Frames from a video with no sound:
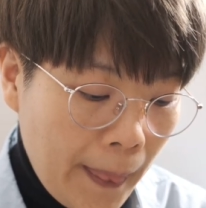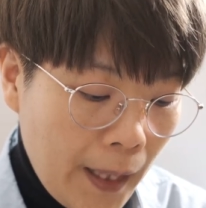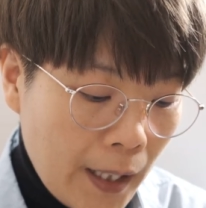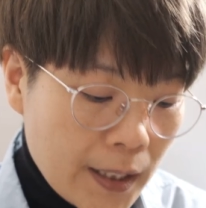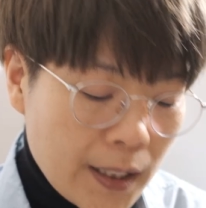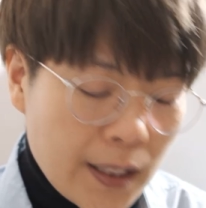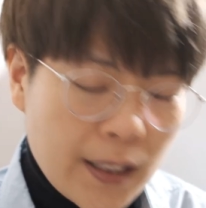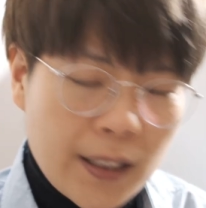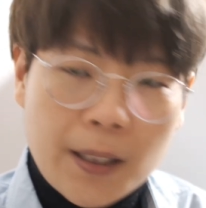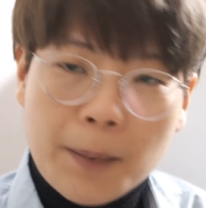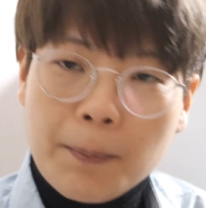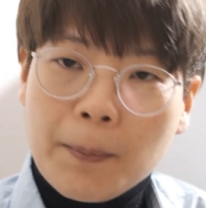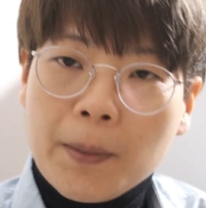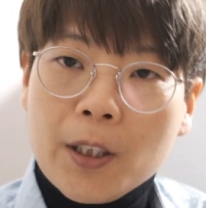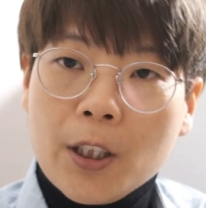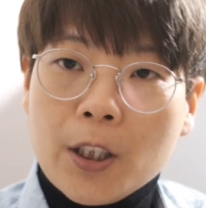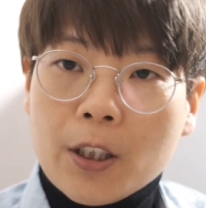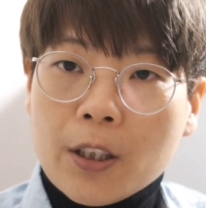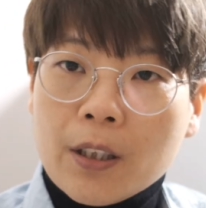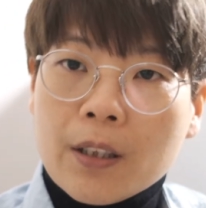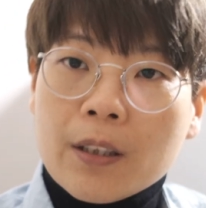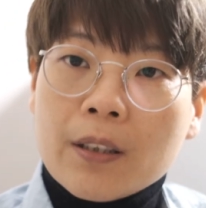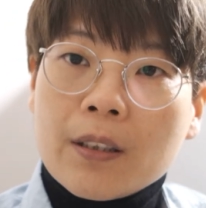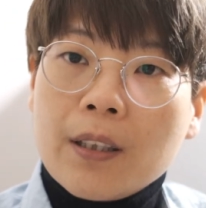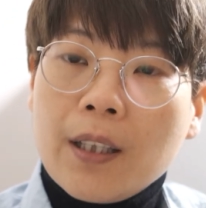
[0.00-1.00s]

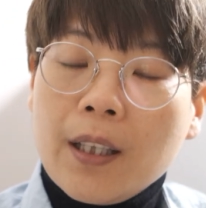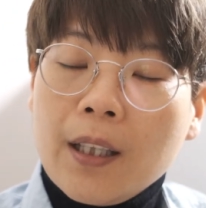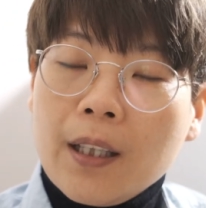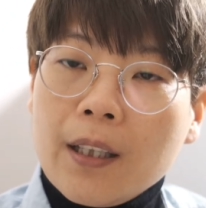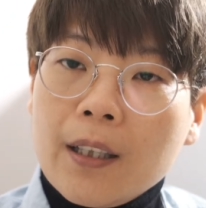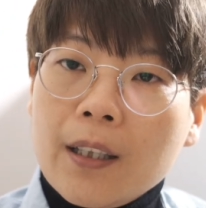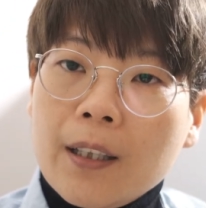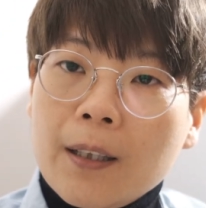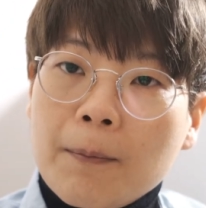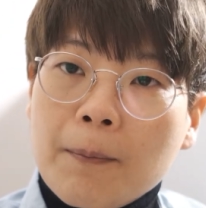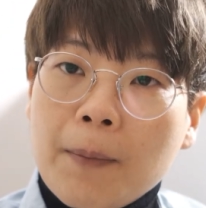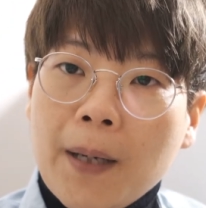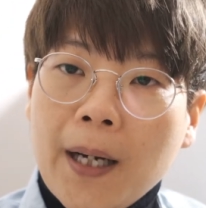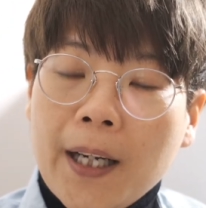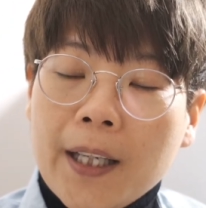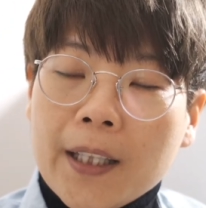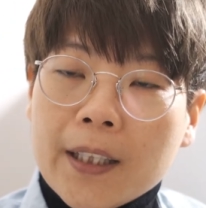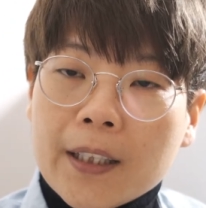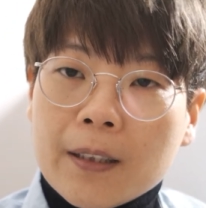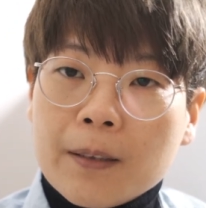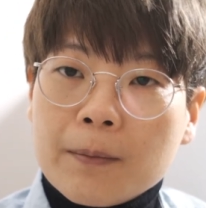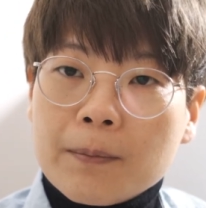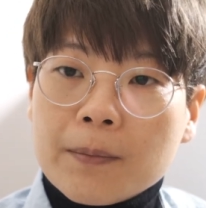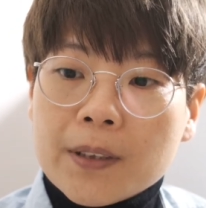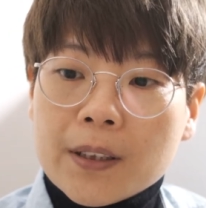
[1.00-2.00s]
similar
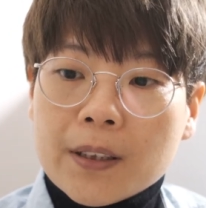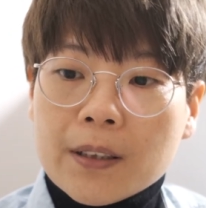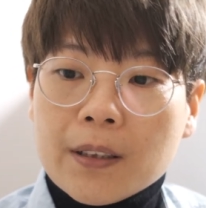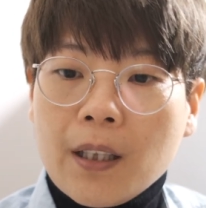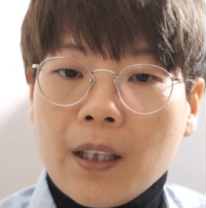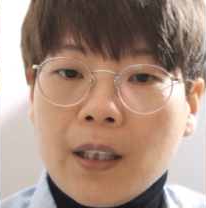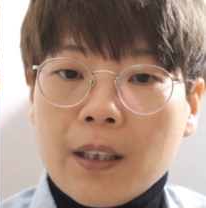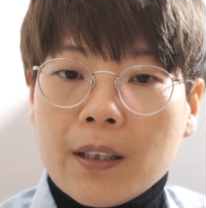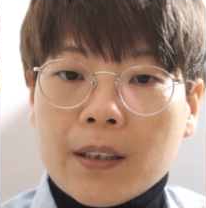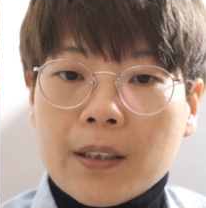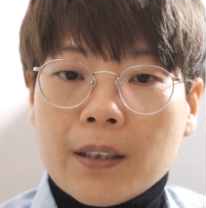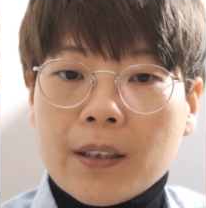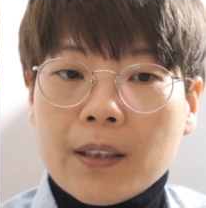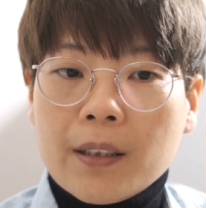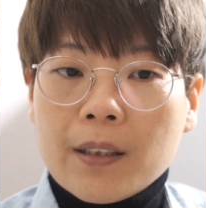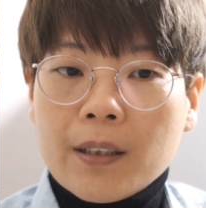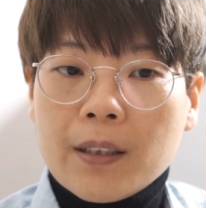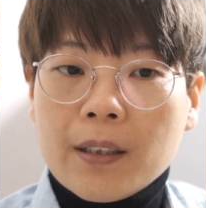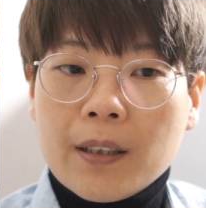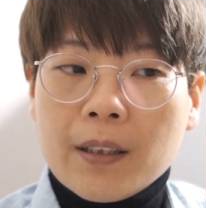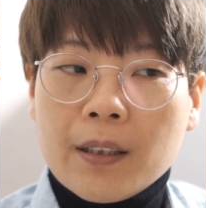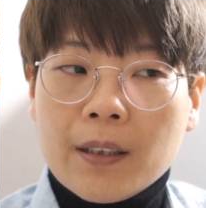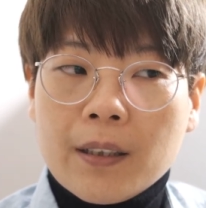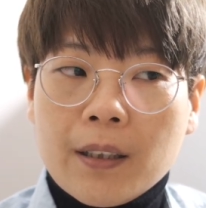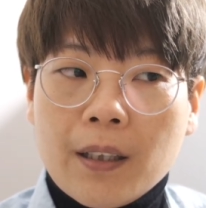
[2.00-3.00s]
items on
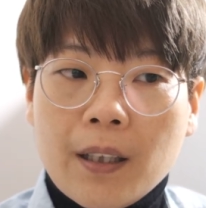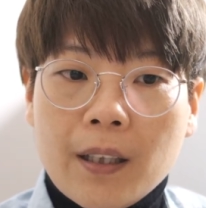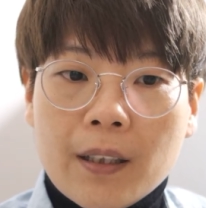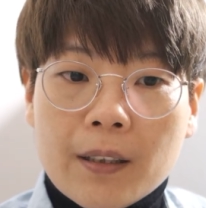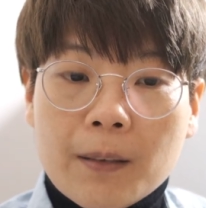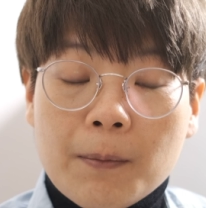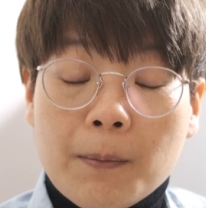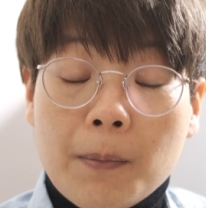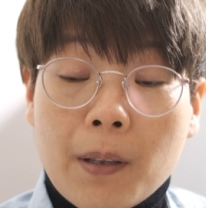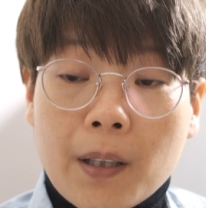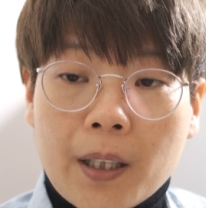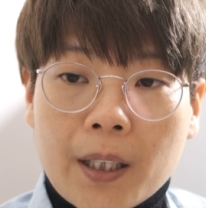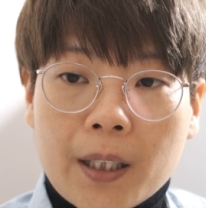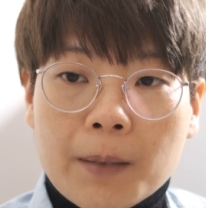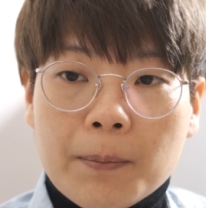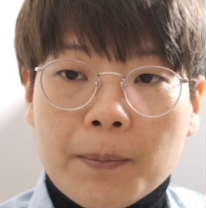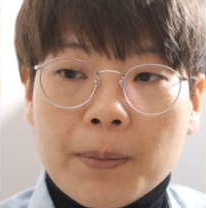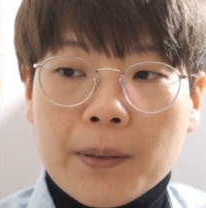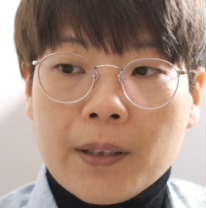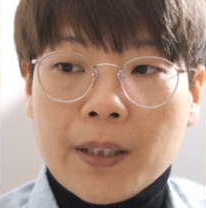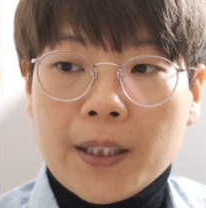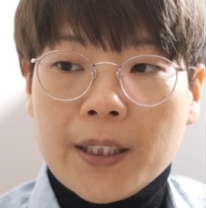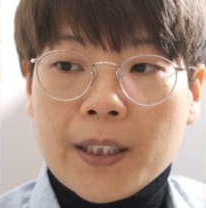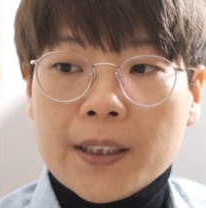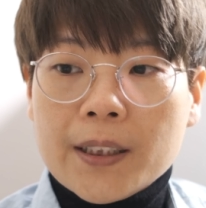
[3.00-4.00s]
the
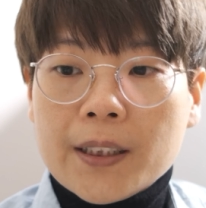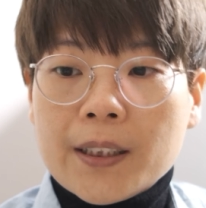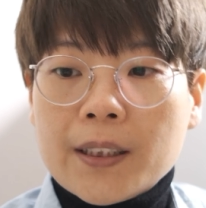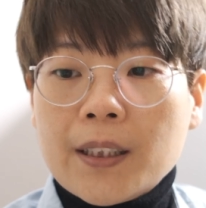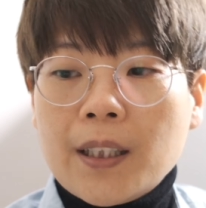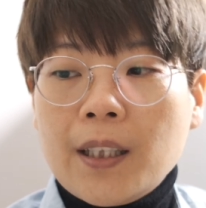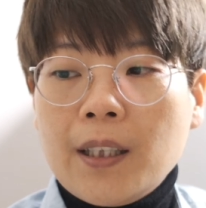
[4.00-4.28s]
marketplace.